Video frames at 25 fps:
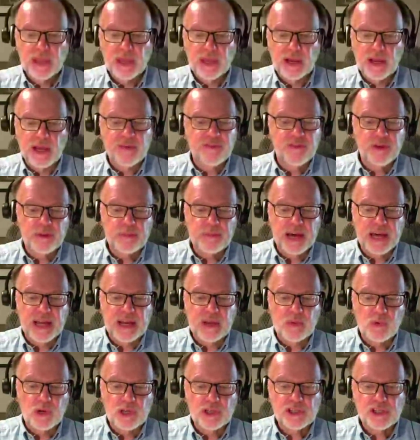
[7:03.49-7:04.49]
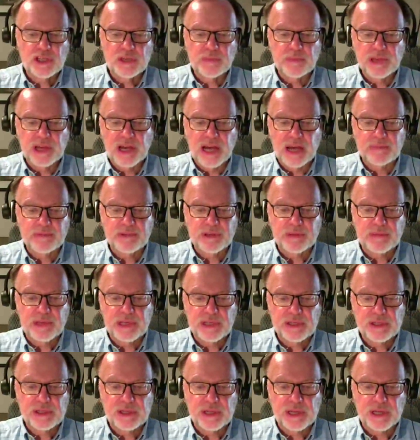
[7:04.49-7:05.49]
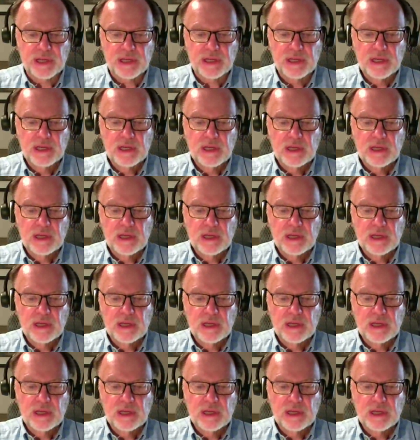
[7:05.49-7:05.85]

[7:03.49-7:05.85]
and everybody wants to be optimistic.